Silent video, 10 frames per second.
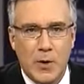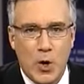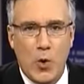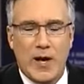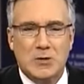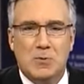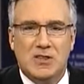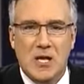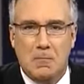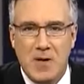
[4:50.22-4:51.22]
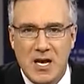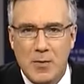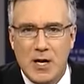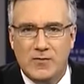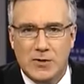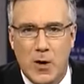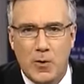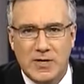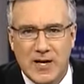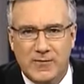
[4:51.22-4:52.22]
Who else but the epitome of
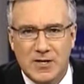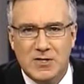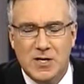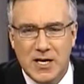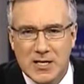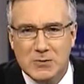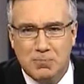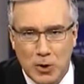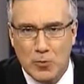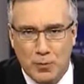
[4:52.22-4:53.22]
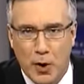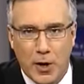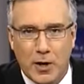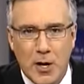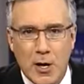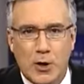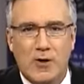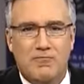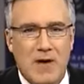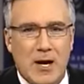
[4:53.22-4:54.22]
tone deafness that is Bloomberg could
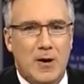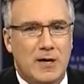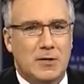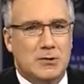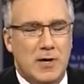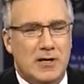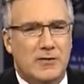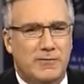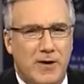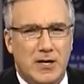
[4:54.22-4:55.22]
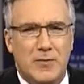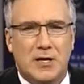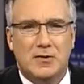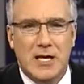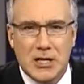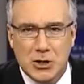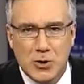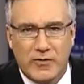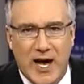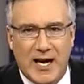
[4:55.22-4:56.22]
have better illustrated the fundamental
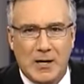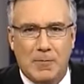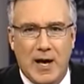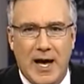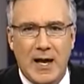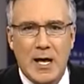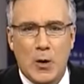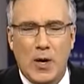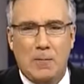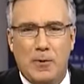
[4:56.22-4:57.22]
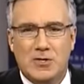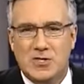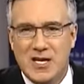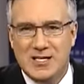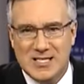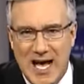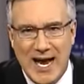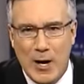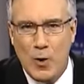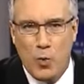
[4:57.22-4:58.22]
issue of Occupy when he puts the
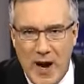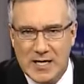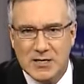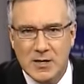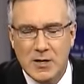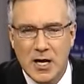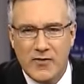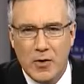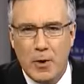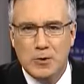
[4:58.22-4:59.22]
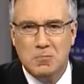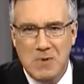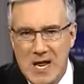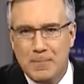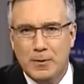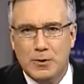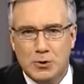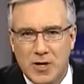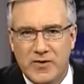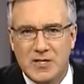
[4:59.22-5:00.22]
entire weight of the most
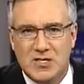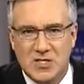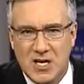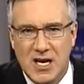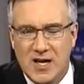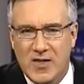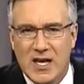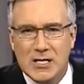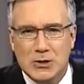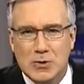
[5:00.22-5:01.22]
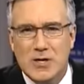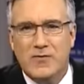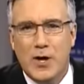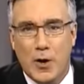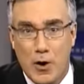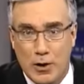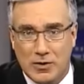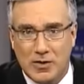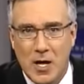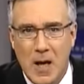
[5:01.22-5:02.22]
people-driven city in the history of the
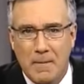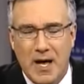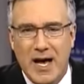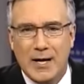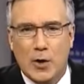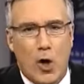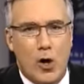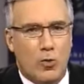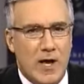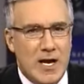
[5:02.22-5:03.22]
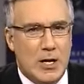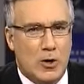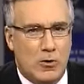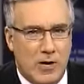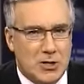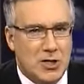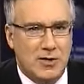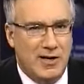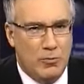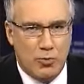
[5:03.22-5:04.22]
earth behind already crushingly